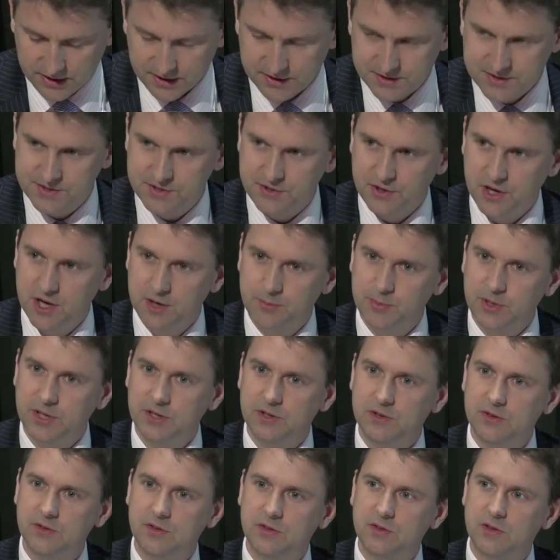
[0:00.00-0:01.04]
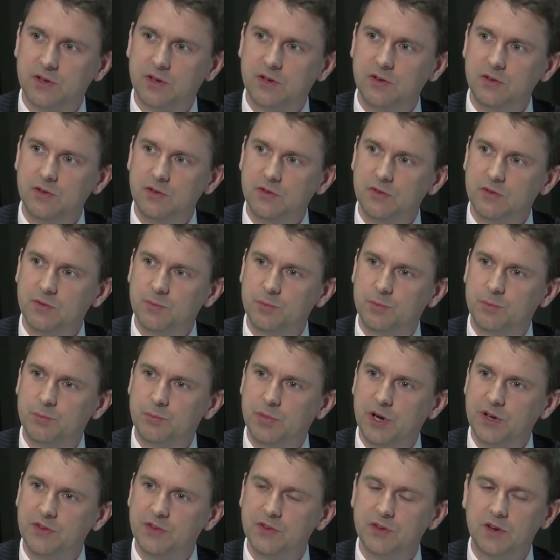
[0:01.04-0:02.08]
describing
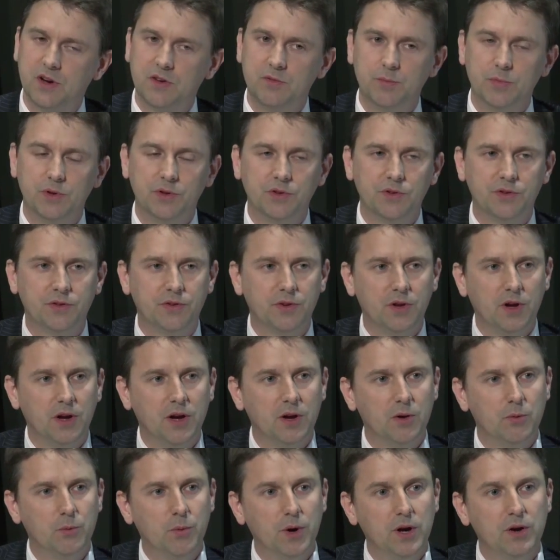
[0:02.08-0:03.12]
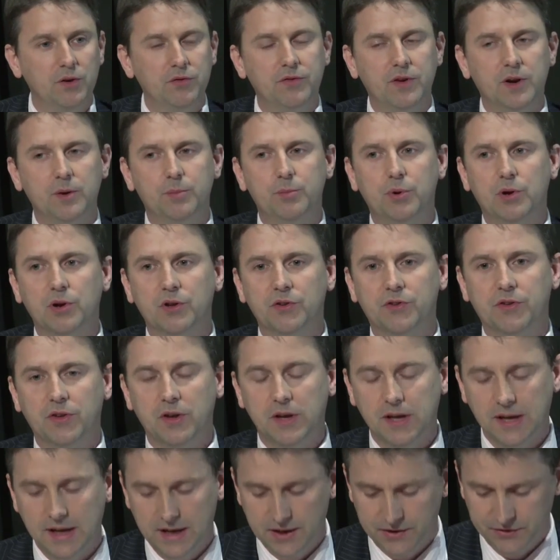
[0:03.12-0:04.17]
present government's welfare
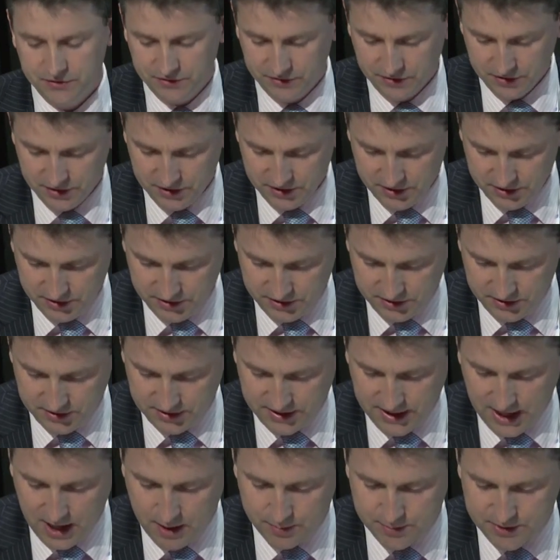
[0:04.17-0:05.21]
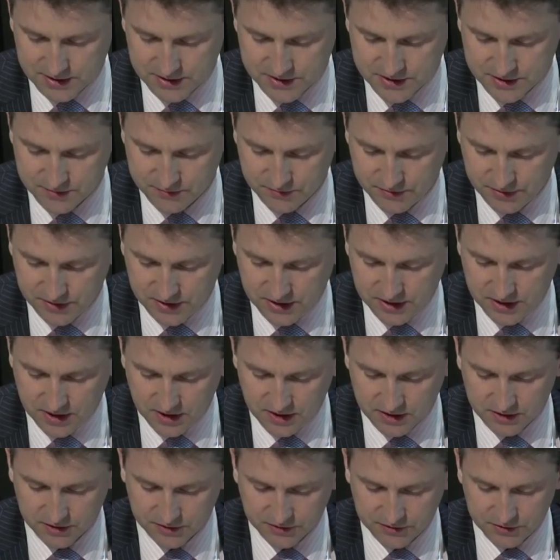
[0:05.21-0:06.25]
policy as a capitalism for the
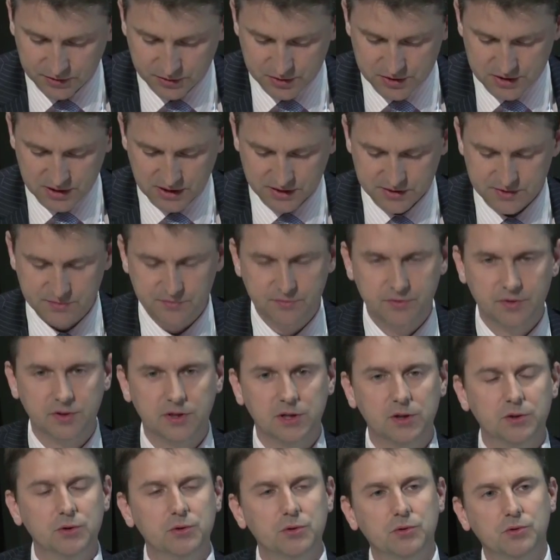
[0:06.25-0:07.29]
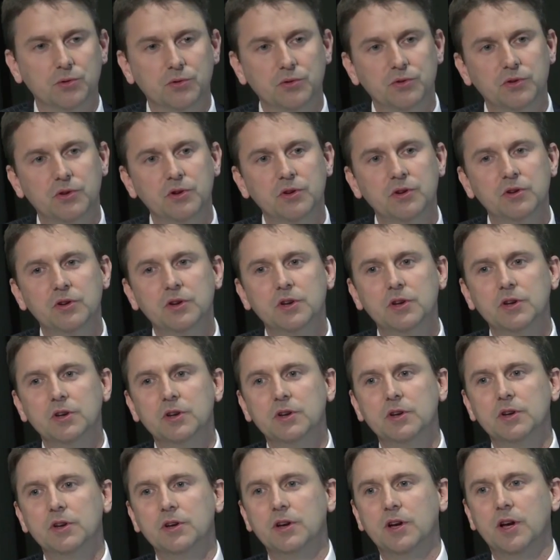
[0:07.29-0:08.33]
young and socialism for the old,
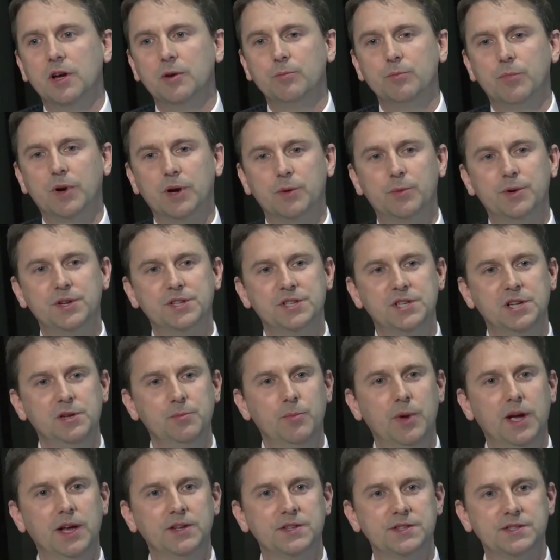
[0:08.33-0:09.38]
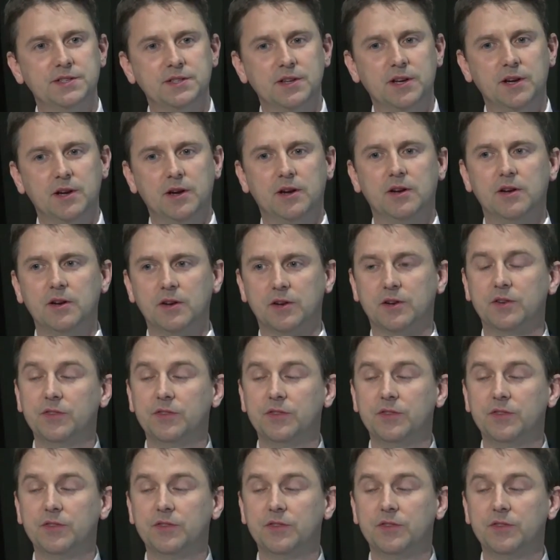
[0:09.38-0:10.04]
by which he meant a